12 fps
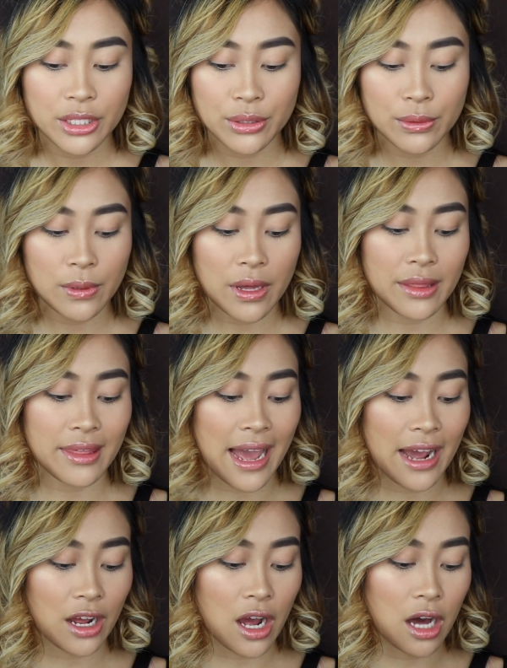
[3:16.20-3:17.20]
to
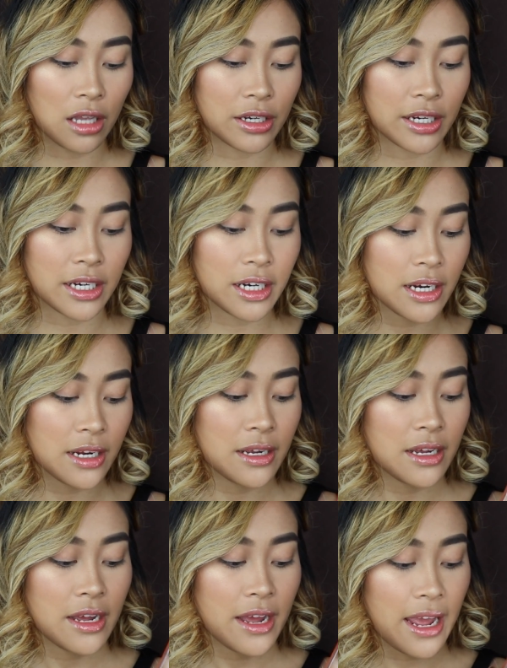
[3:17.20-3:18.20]
that color,
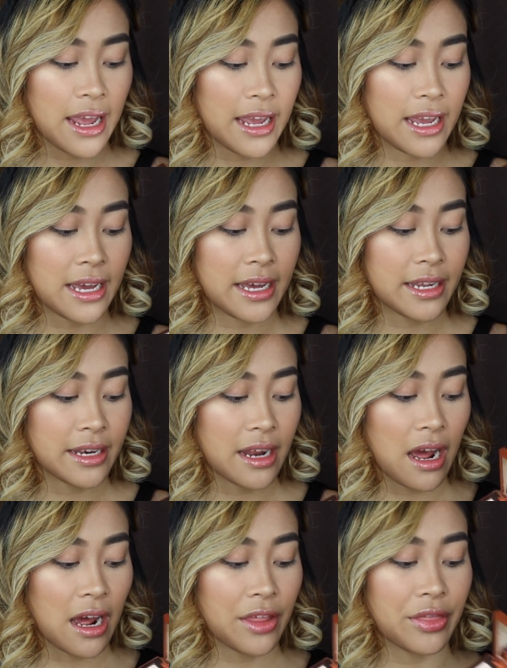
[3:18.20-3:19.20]
and
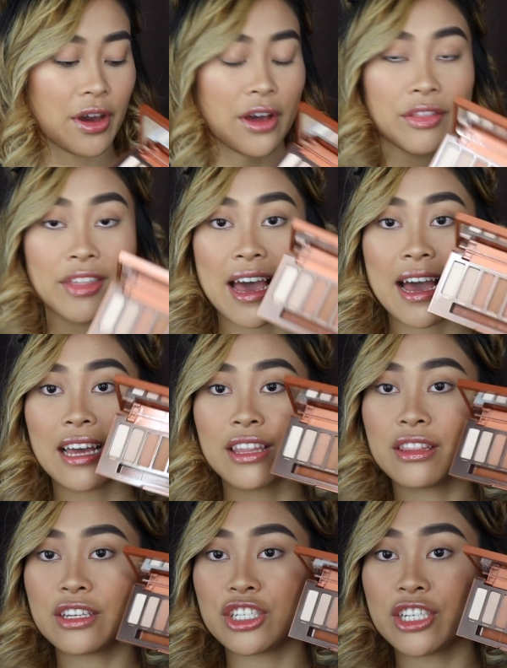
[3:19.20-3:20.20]
I thought
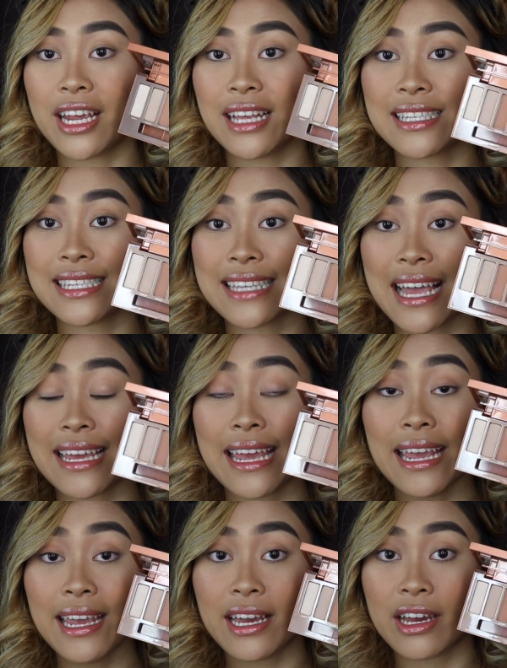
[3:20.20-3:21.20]
that the shade
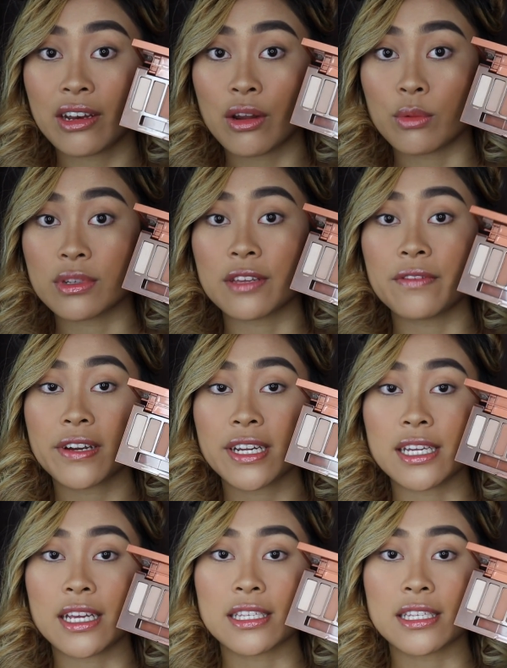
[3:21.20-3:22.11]
Cyan was a very